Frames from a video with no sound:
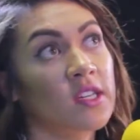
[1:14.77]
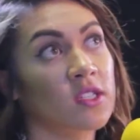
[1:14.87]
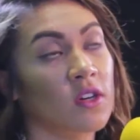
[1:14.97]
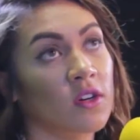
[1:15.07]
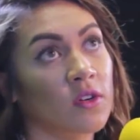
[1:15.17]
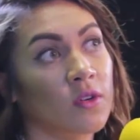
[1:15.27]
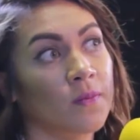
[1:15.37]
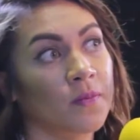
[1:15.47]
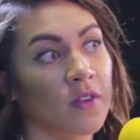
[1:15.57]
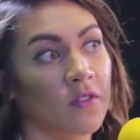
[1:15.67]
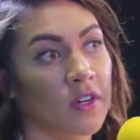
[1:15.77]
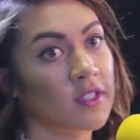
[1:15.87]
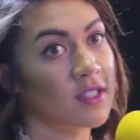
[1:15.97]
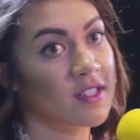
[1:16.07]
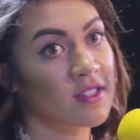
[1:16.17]
So
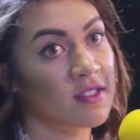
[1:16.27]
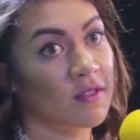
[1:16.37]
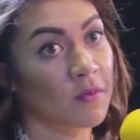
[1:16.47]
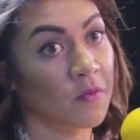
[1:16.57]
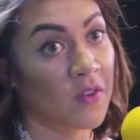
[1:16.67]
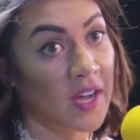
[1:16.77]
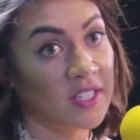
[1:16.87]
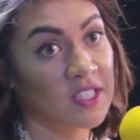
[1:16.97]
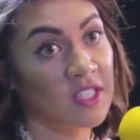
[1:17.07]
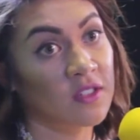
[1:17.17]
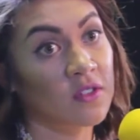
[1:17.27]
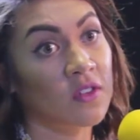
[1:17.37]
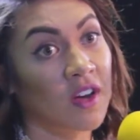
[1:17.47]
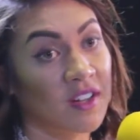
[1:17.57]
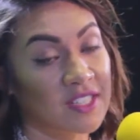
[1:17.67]
first is find you,
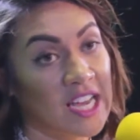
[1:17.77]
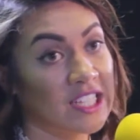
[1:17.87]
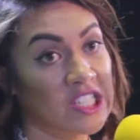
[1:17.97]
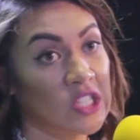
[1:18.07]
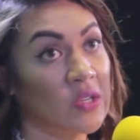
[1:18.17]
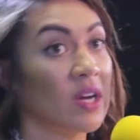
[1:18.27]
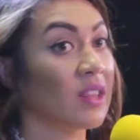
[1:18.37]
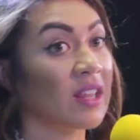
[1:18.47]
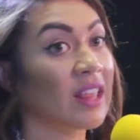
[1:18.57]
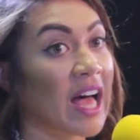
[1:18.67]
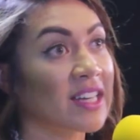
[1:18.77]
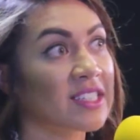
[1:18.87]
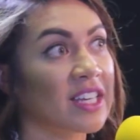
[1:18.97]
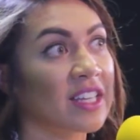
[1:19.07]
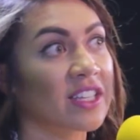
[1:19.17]
contact you, and then
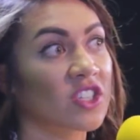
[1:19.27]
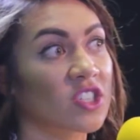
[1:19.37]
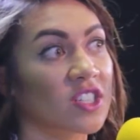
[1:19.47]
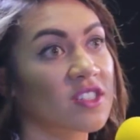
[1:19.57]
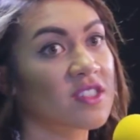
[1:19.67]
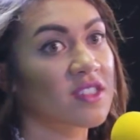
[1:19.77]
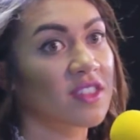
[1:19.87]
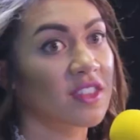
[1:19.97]
lastly, just